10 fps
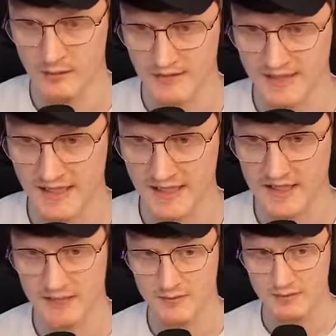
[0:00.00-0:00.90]

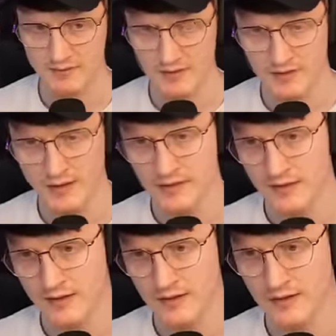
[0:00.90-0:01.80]
mistakes
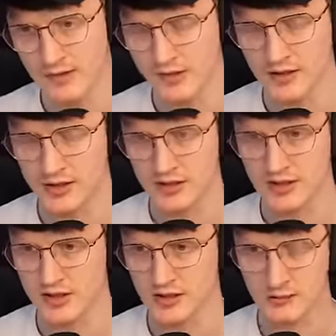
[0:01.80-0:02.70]
because you
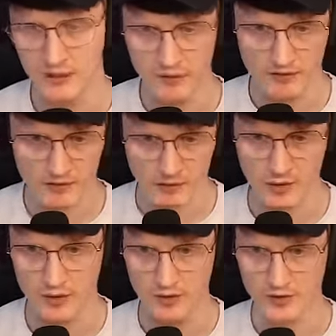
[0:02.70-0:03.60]
can just put a
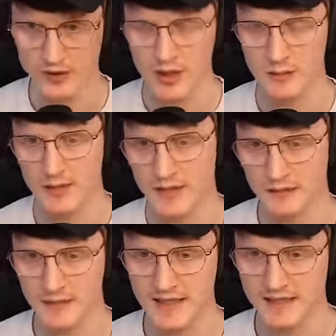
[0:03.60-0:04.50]
filter over the top and it
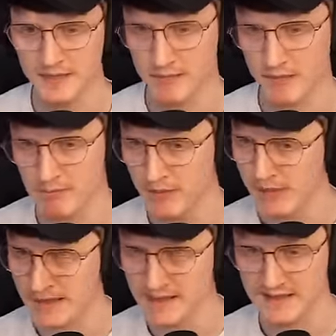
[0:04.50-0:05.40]
makes it, it
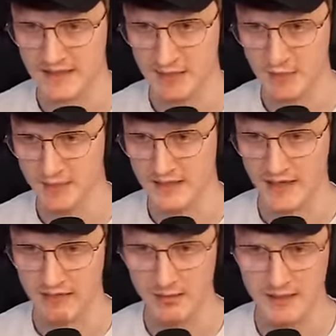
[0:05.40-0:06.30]
blends it all
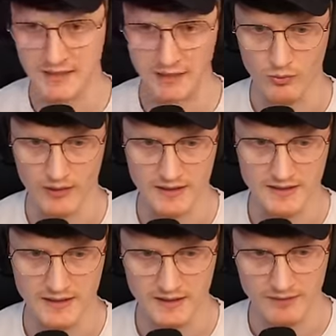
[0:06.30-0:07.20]
together and it makes it look
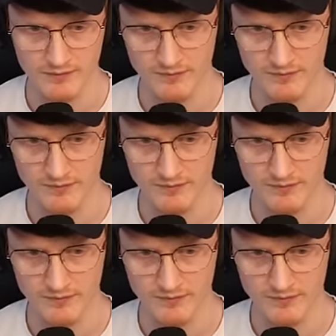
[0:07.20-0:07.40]
realistic.